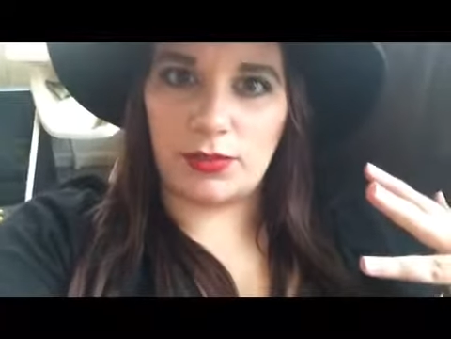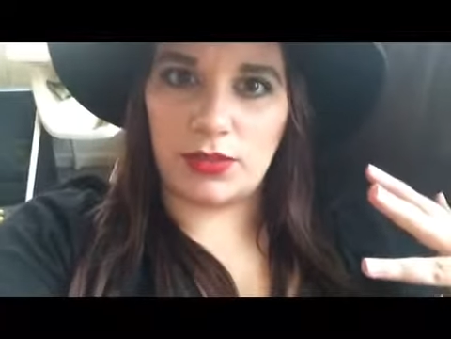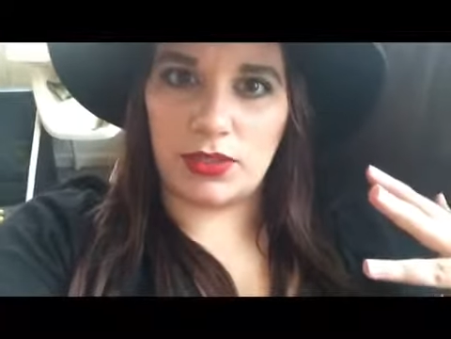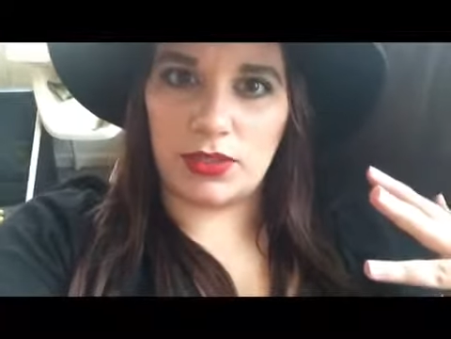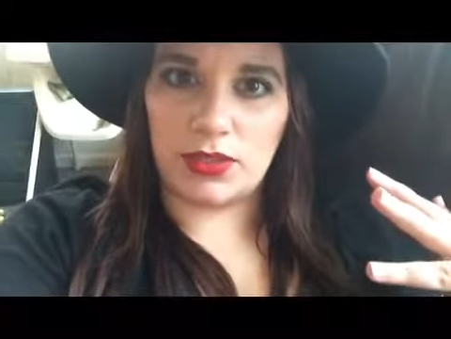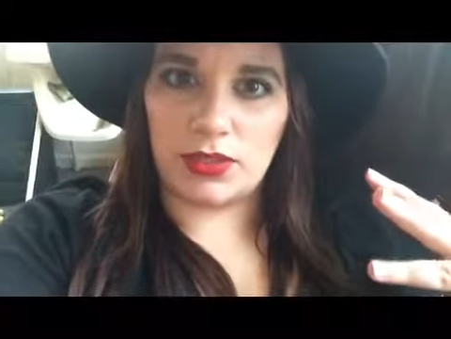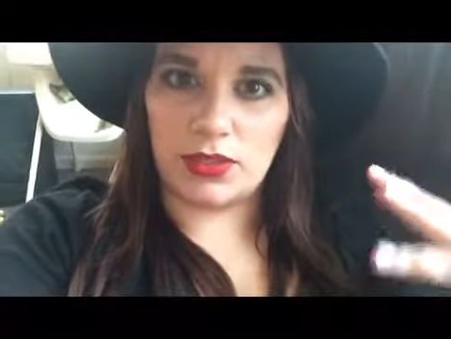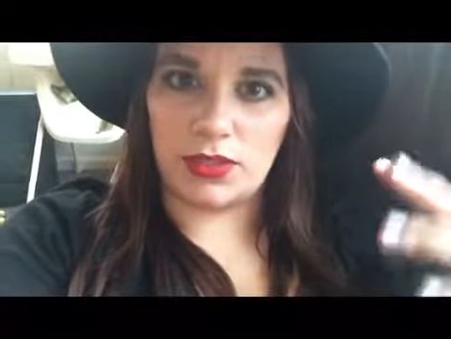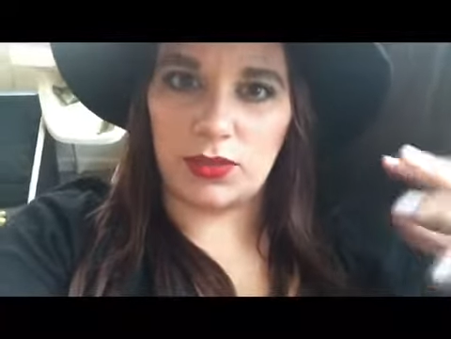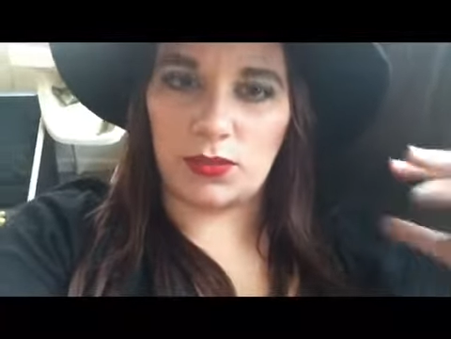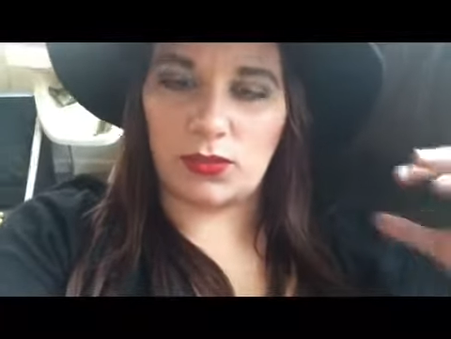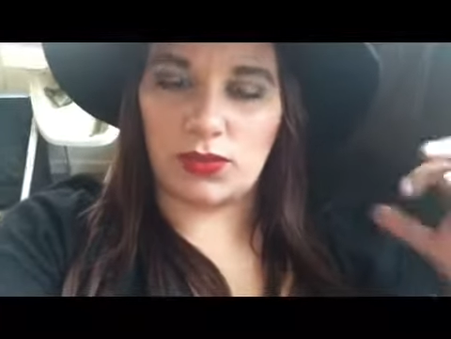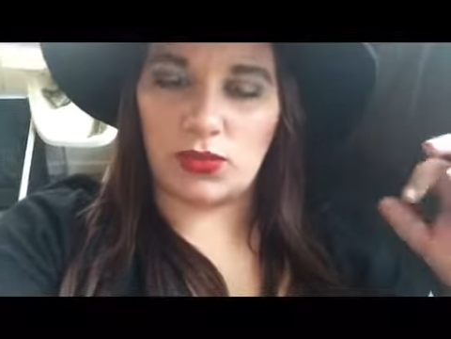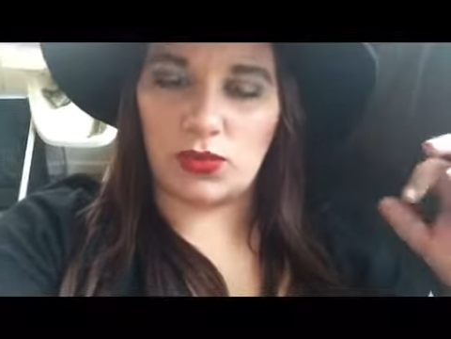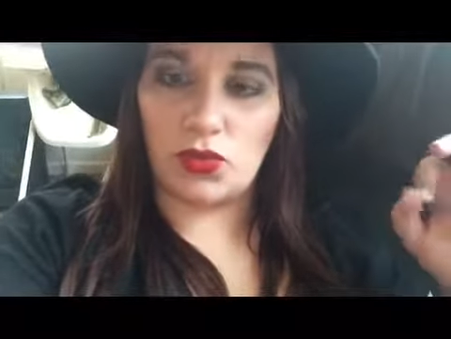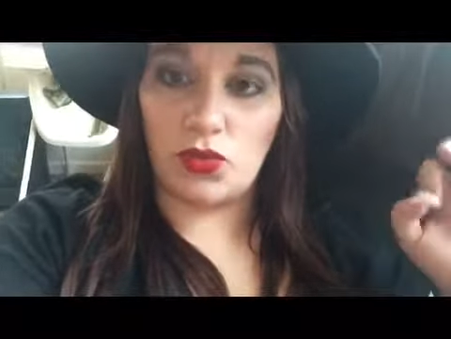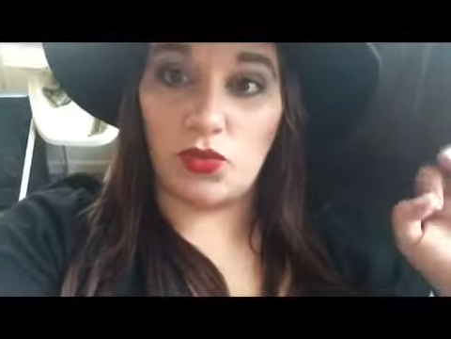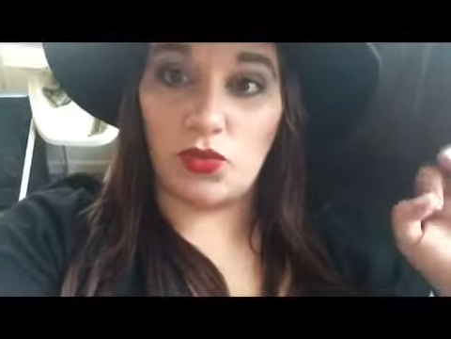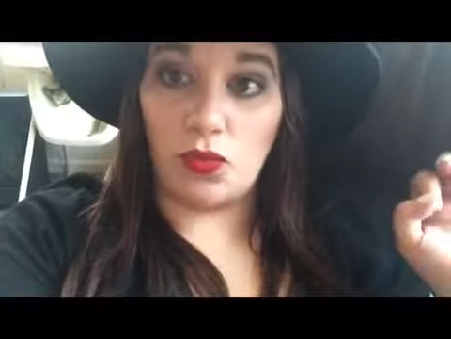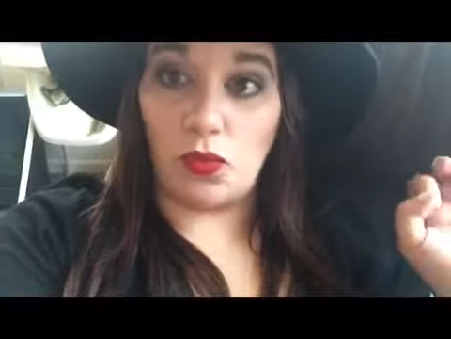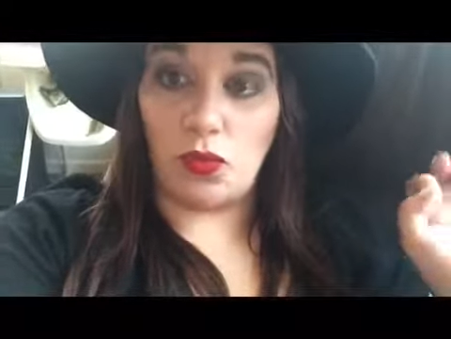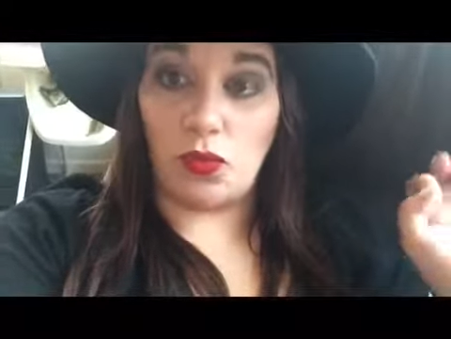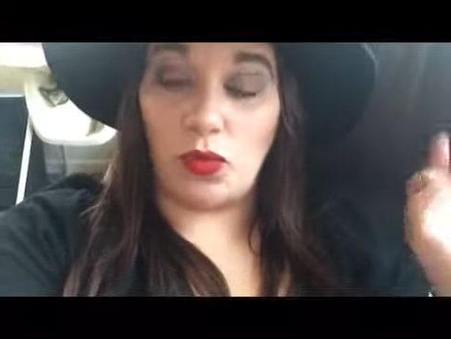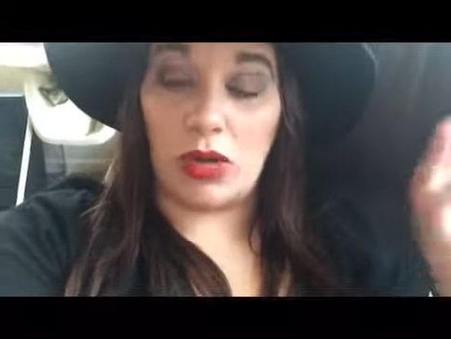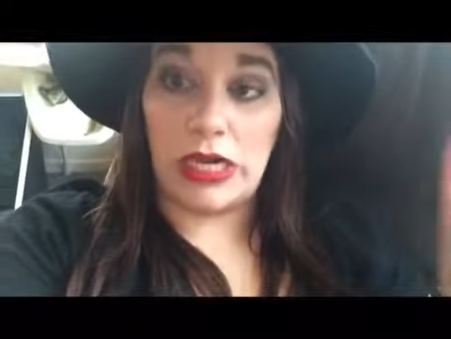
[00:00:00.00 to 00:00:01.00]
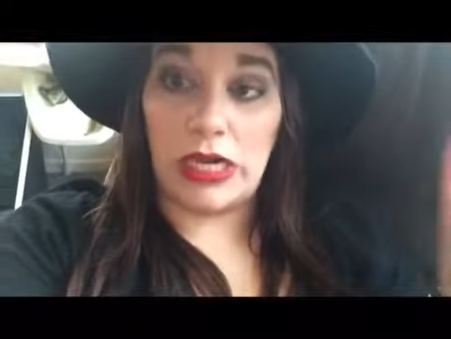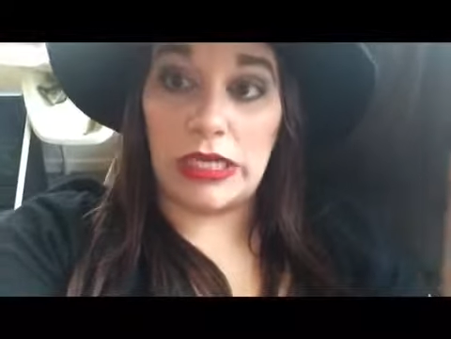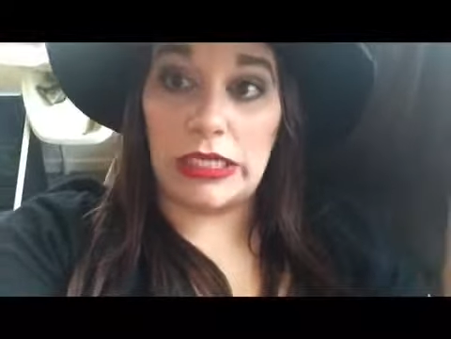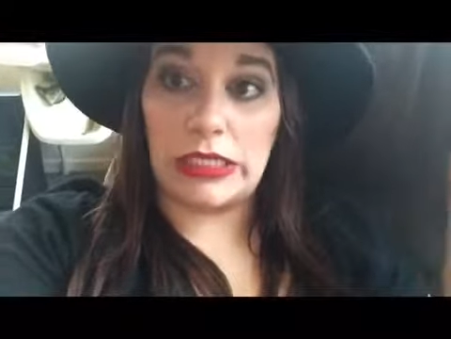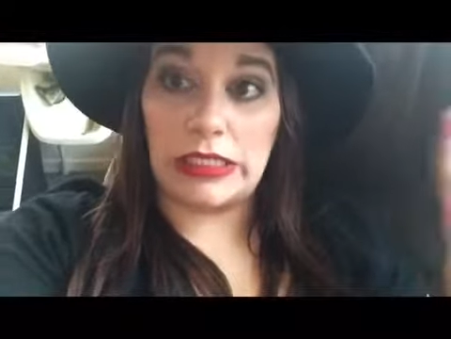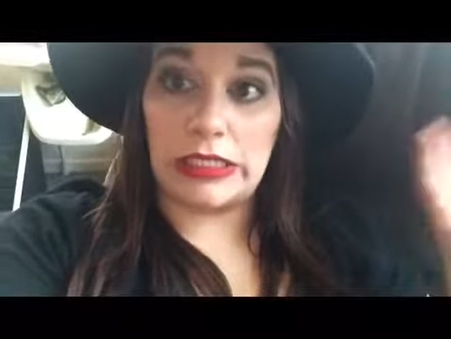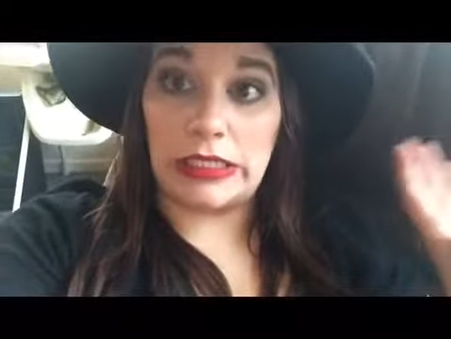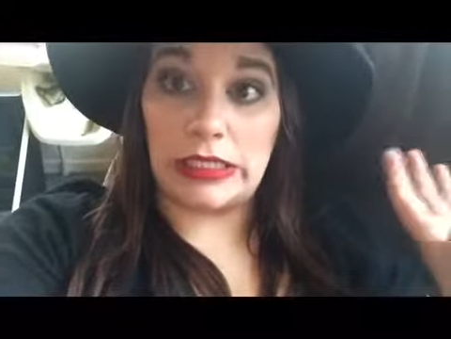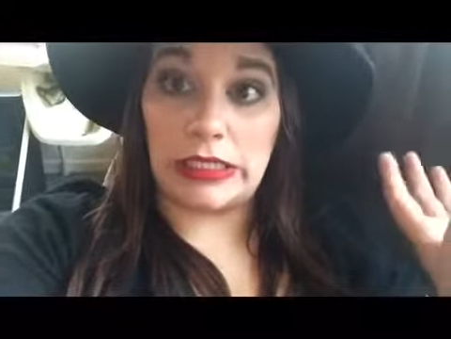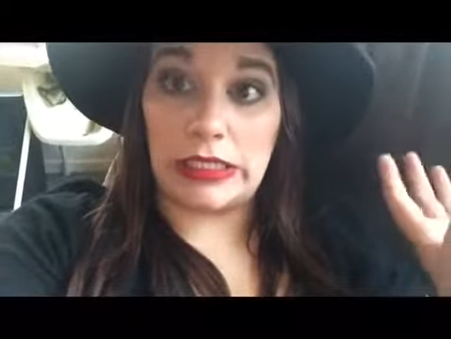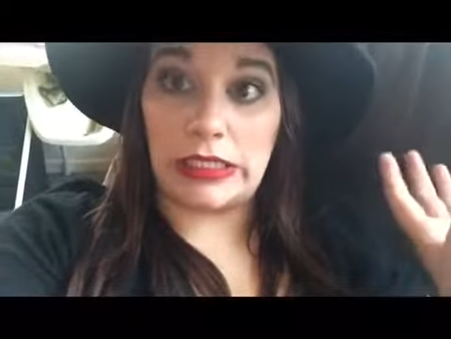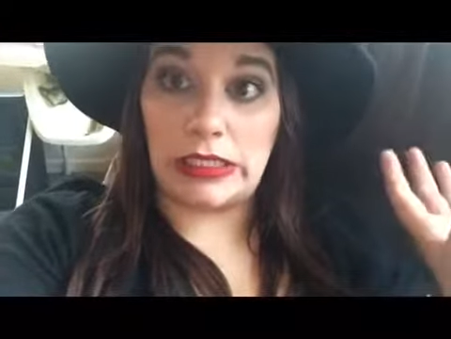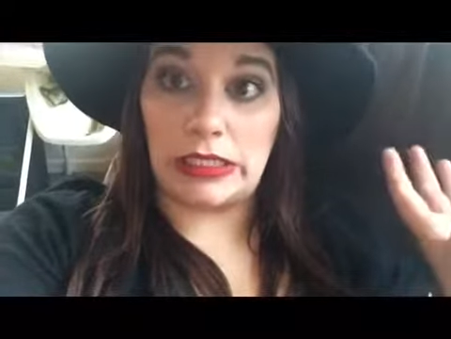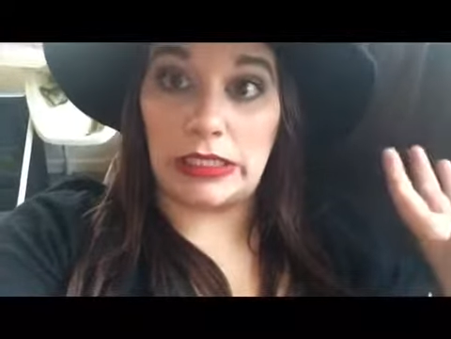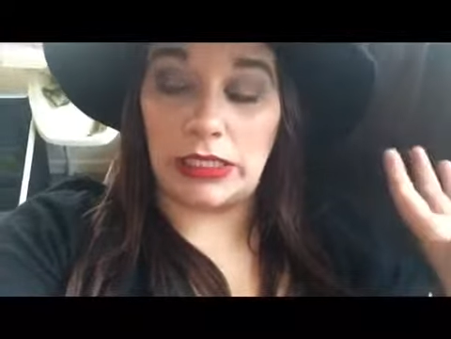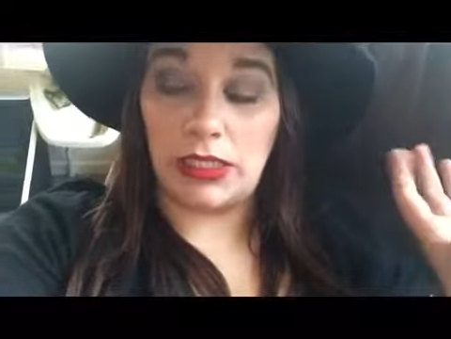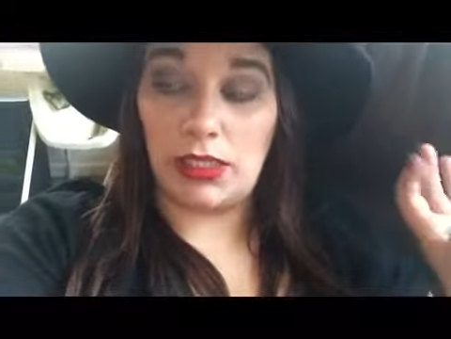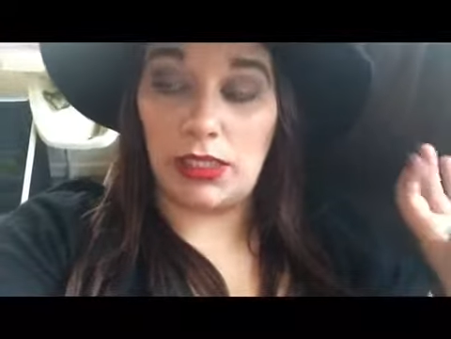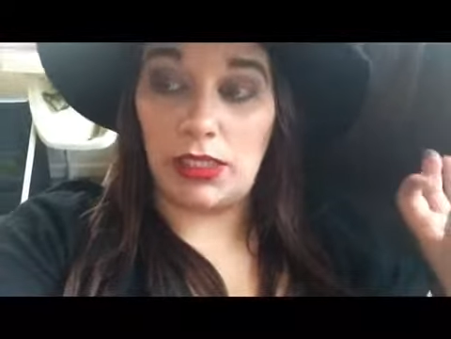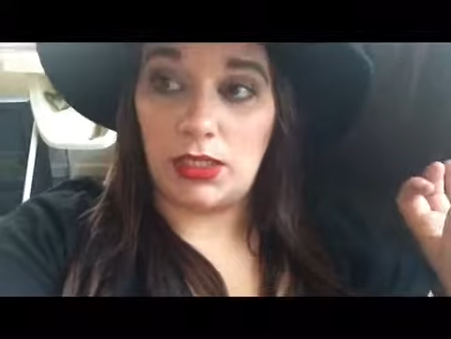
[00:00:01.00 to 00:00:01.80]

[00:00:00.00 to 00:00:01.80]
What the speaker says: because he was cranky.